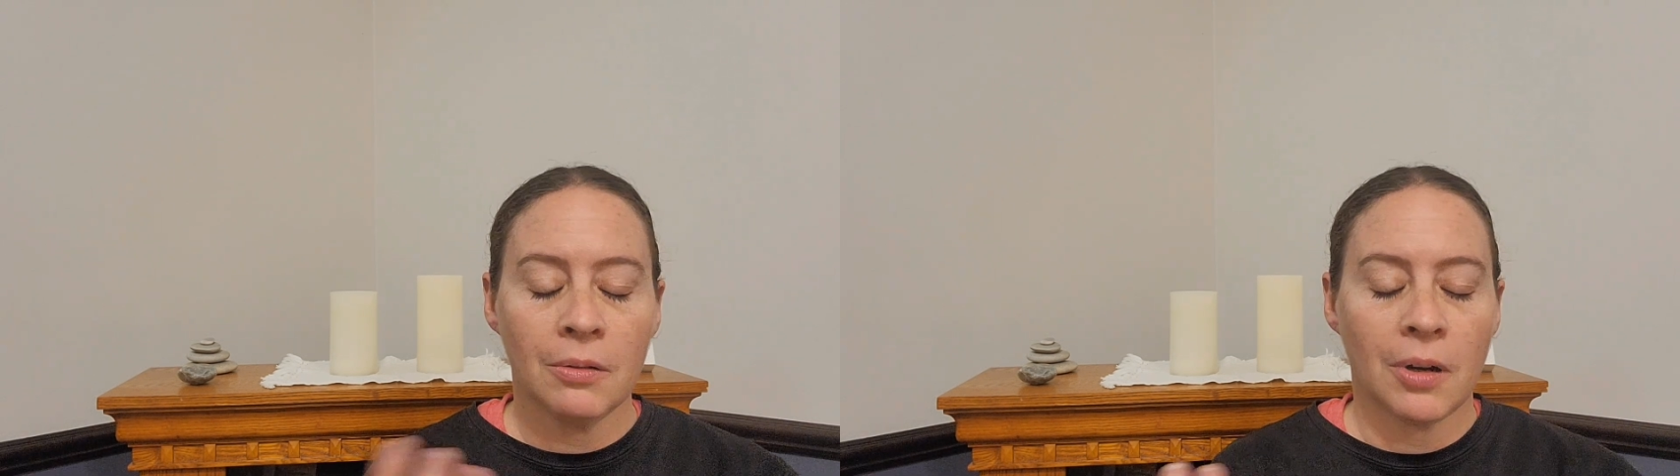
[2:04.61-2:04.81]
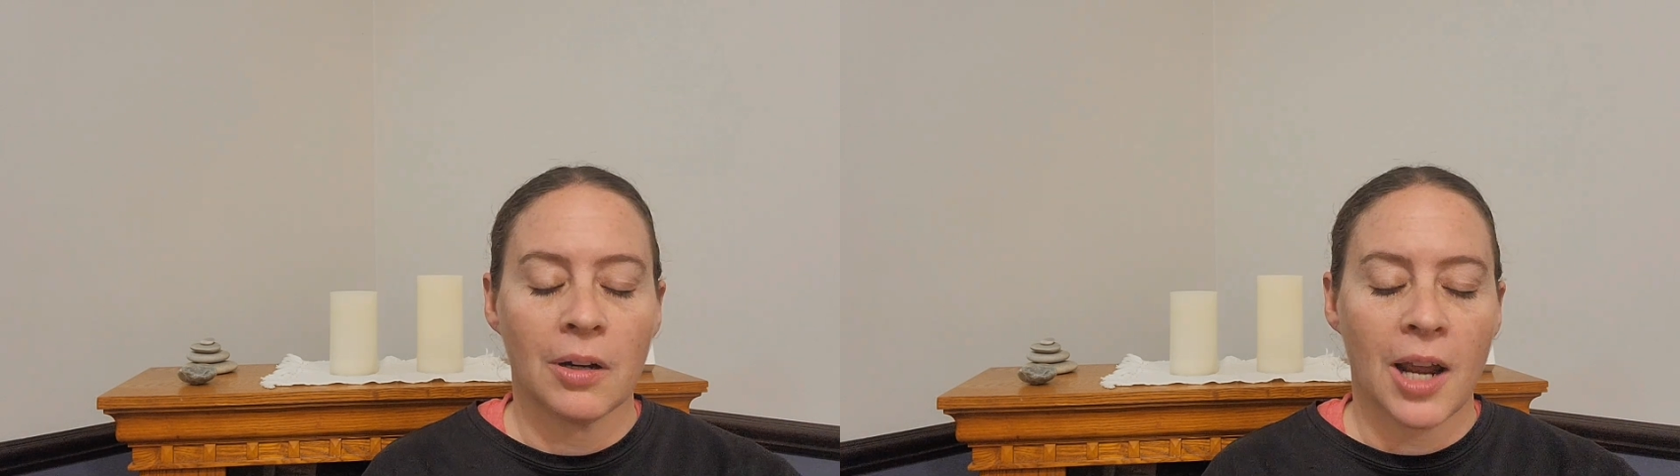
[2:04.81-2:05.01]

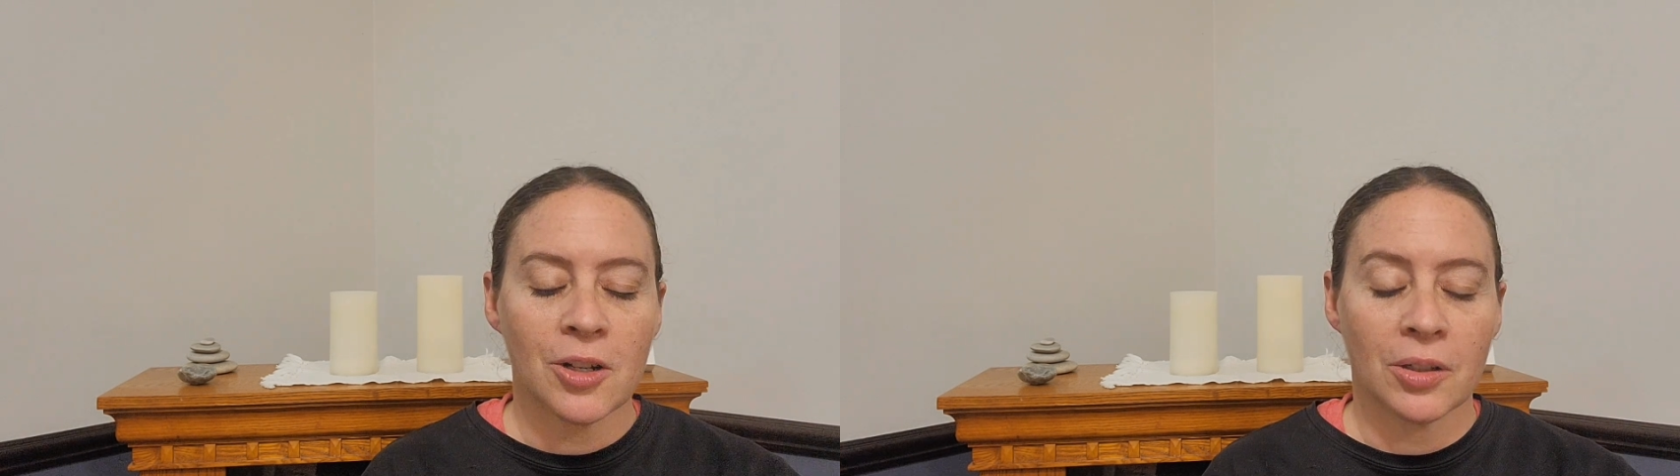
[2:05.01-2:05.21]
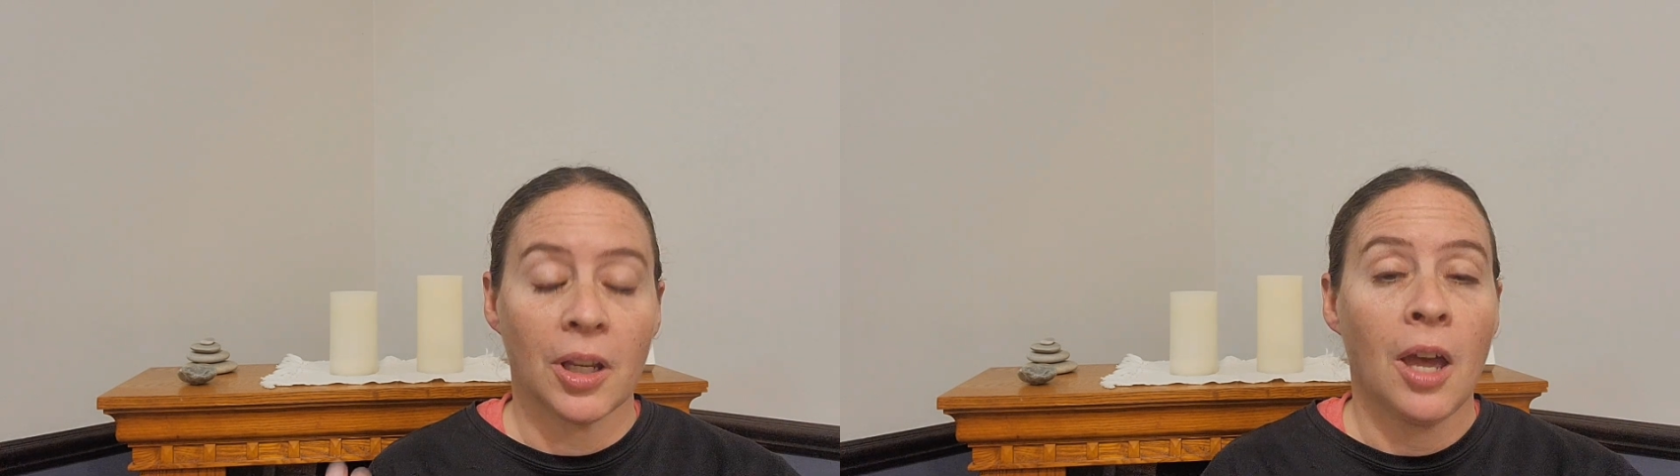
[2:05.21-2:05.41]
or
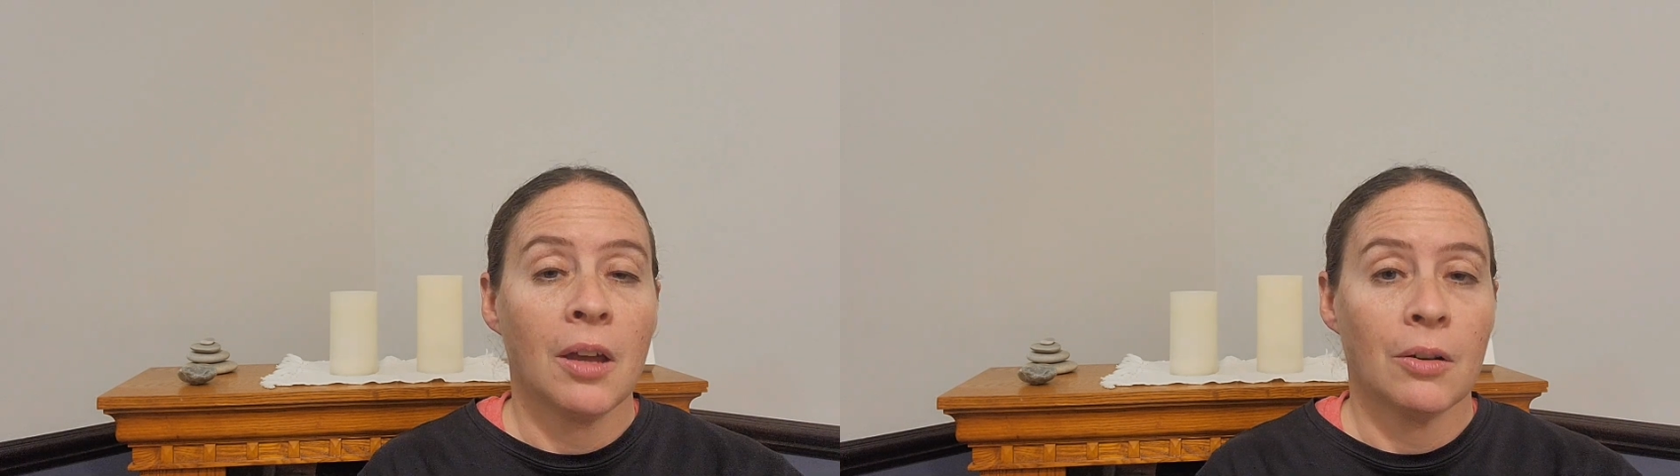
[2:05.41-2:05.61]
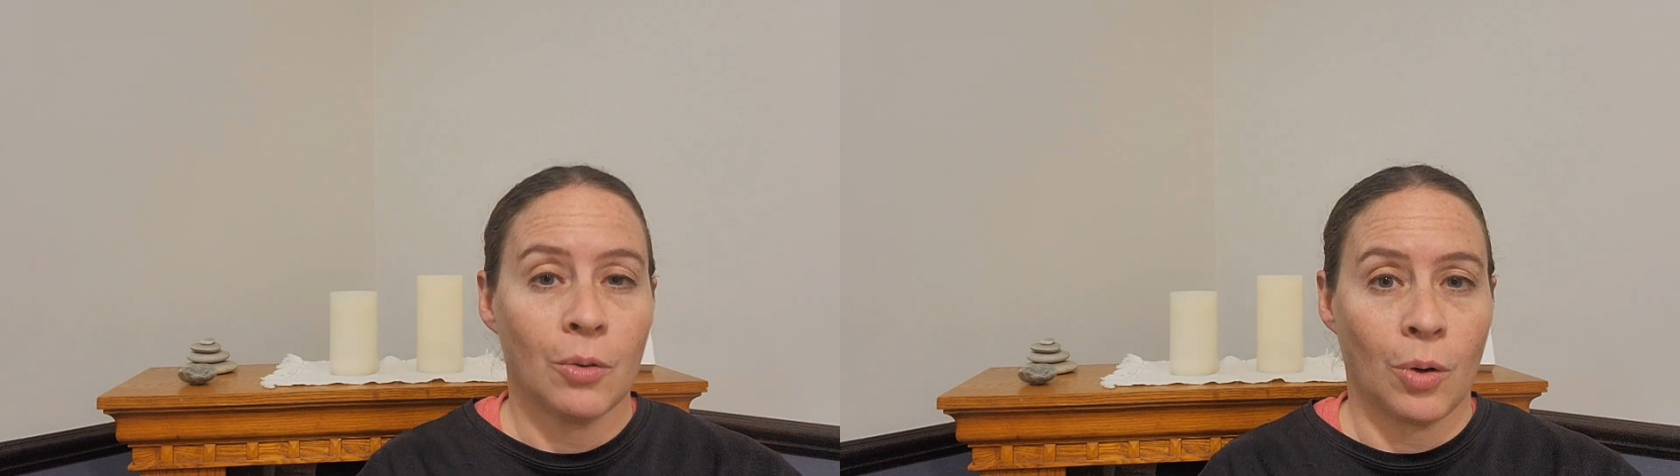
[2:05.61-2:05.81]
actually
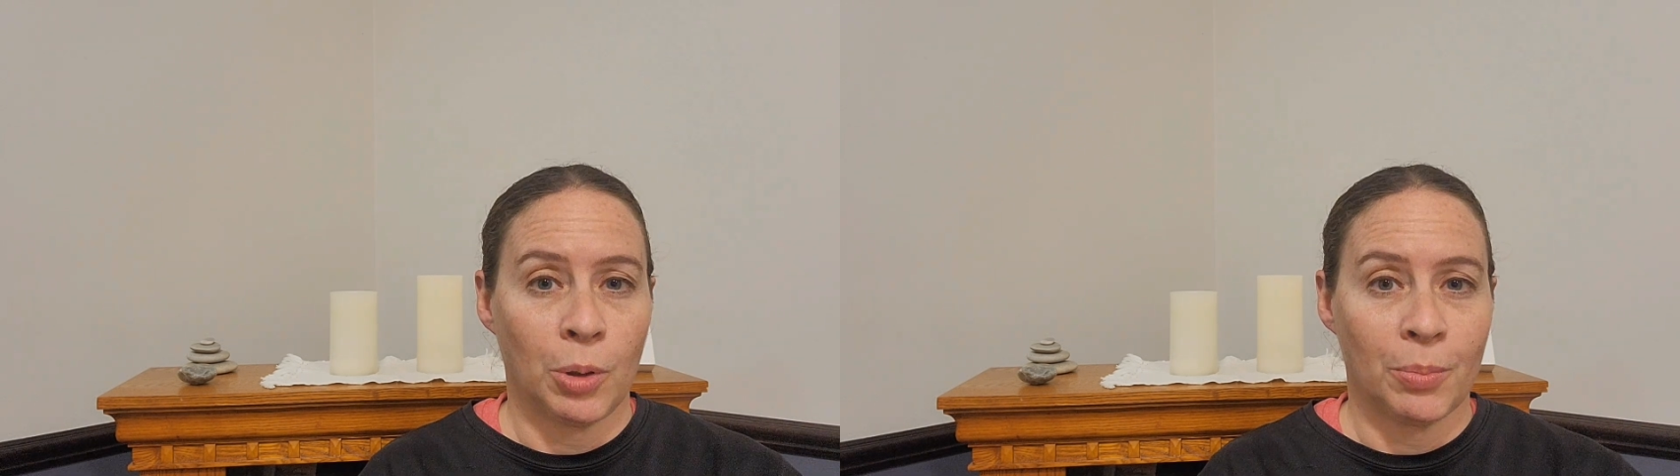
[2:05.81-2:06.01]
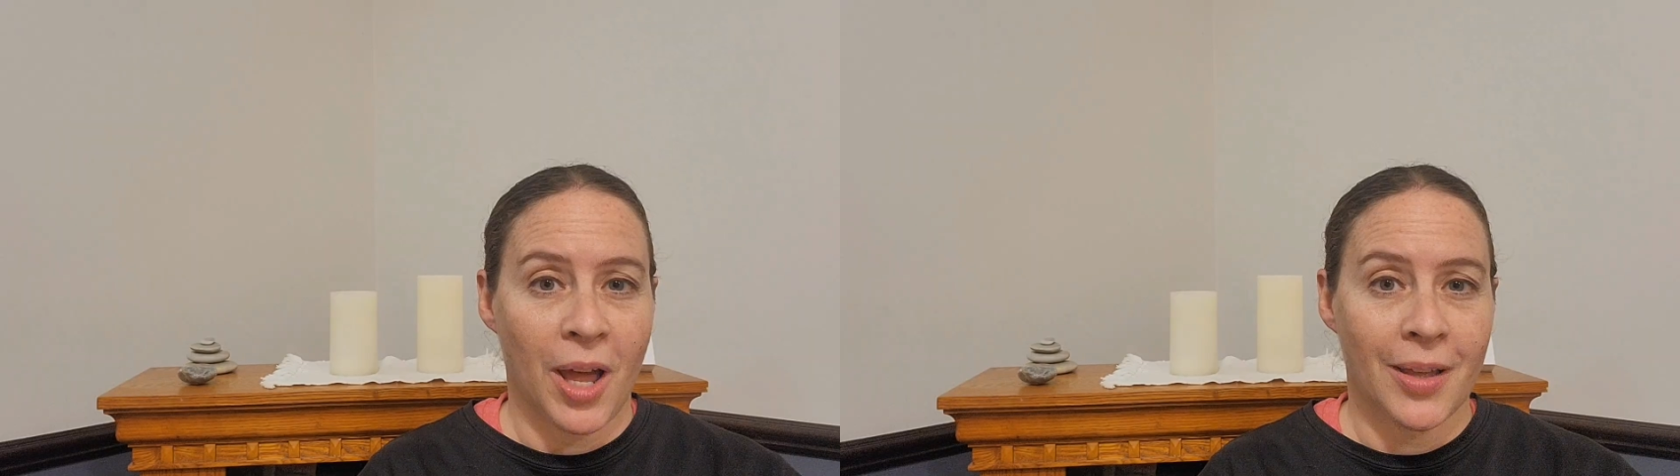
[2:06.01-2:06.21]

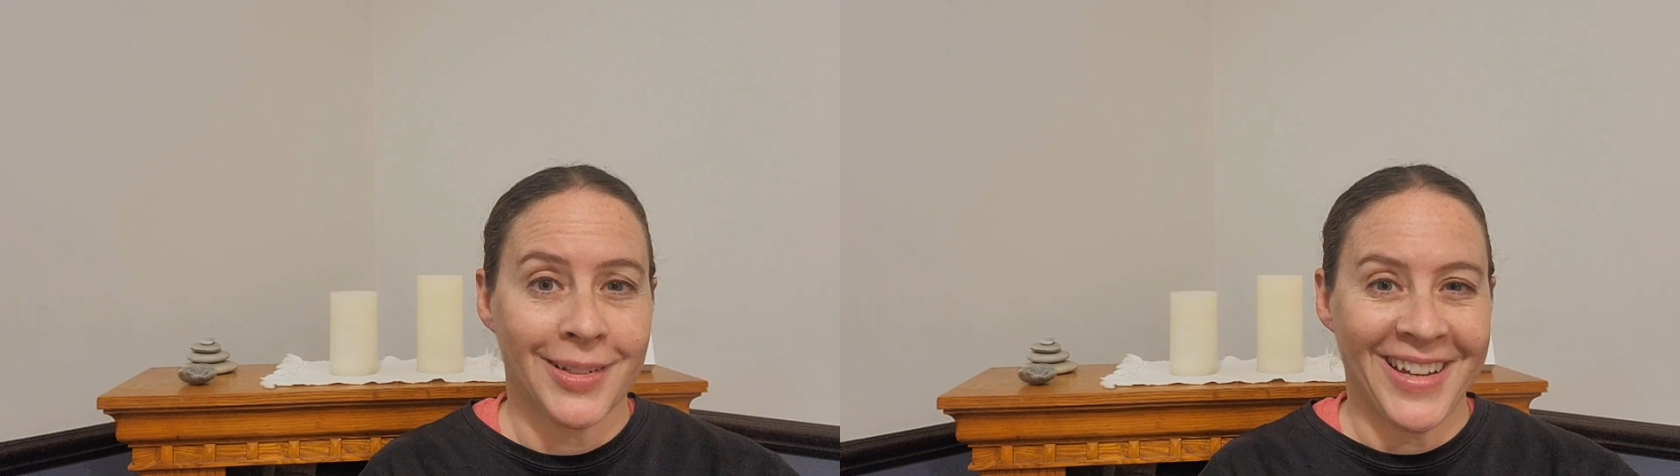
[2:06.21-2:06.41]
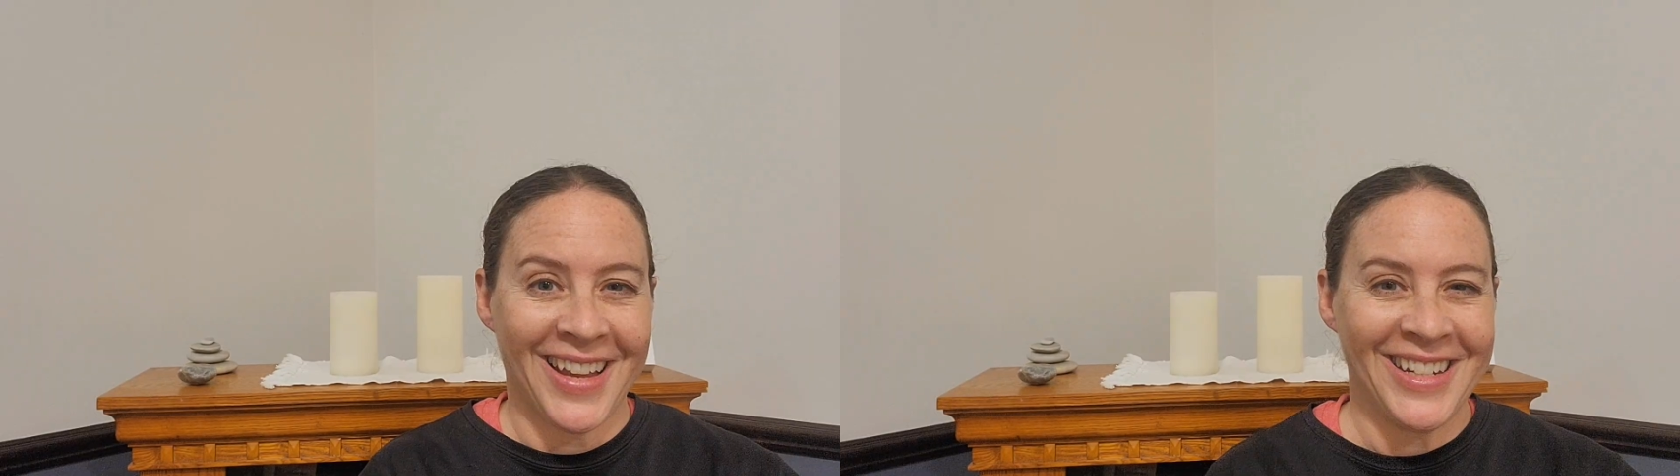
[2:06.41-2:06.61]
normal
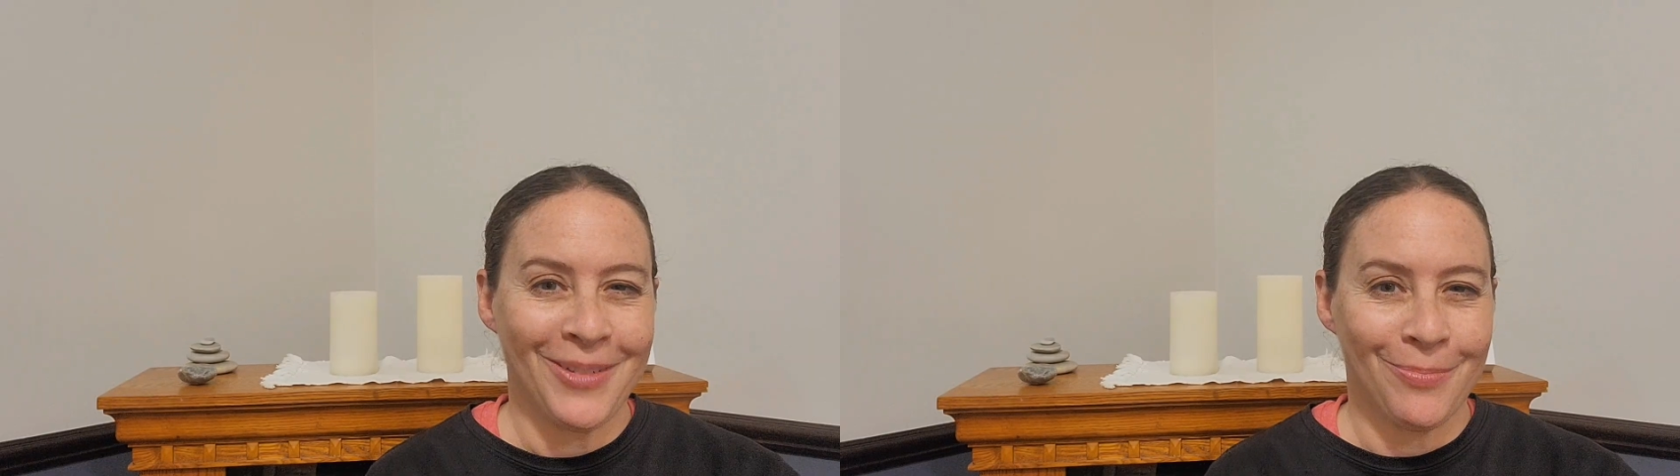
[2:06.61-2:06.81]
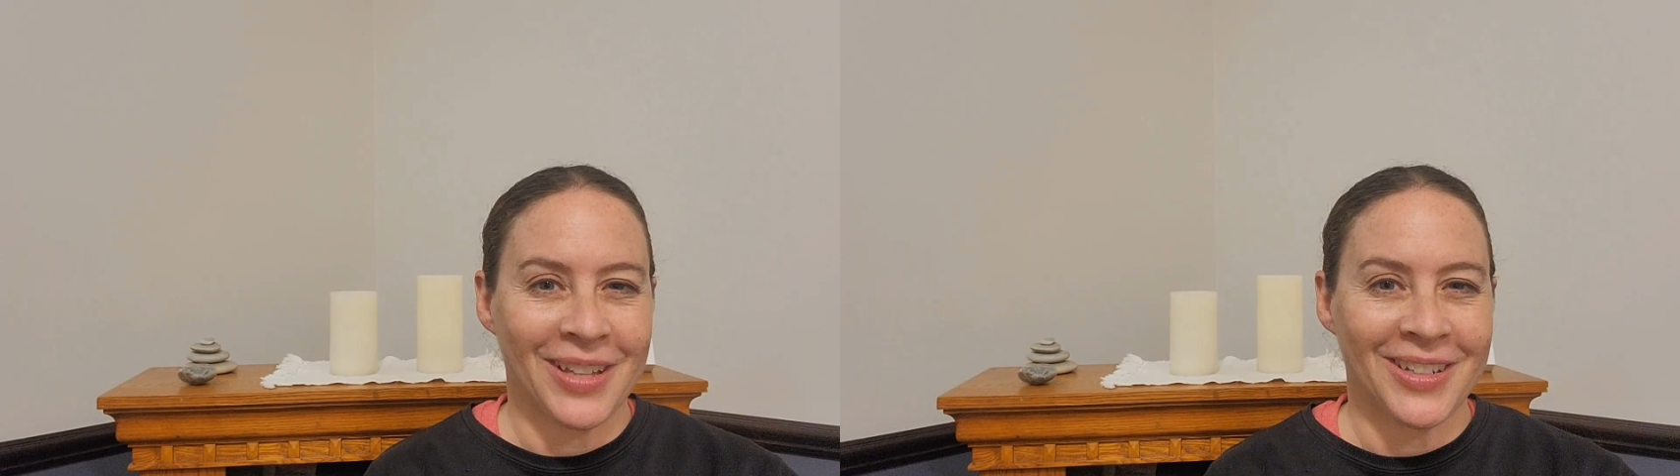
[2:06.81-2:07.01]
breaths, not
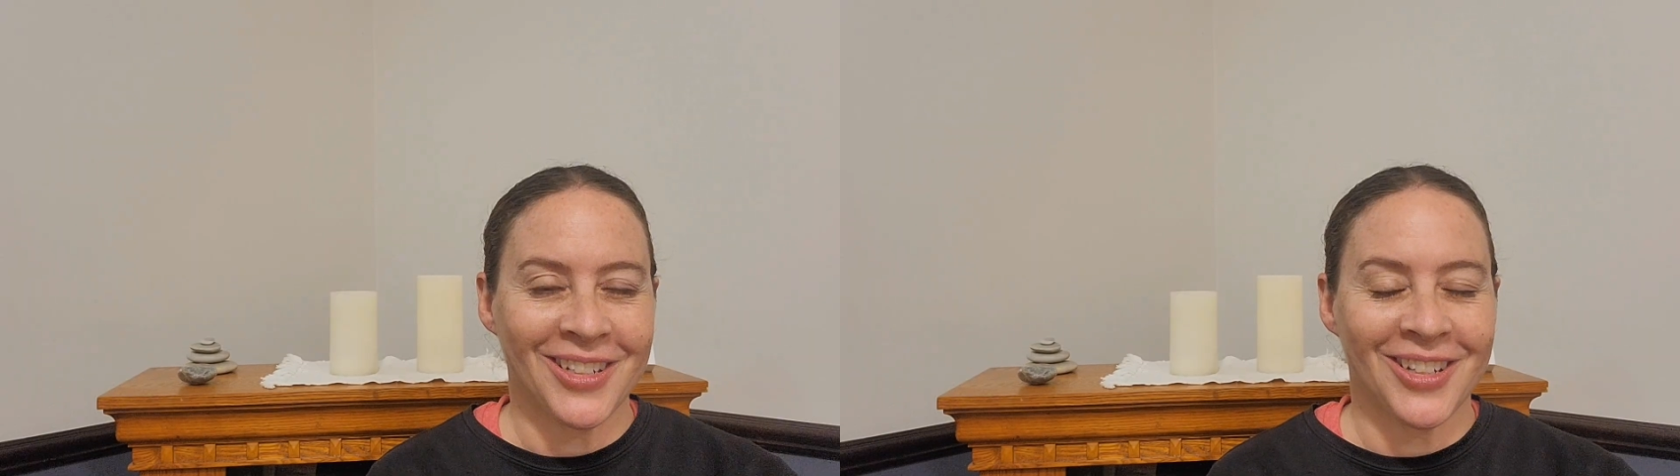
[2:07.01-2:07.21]
deep breaths,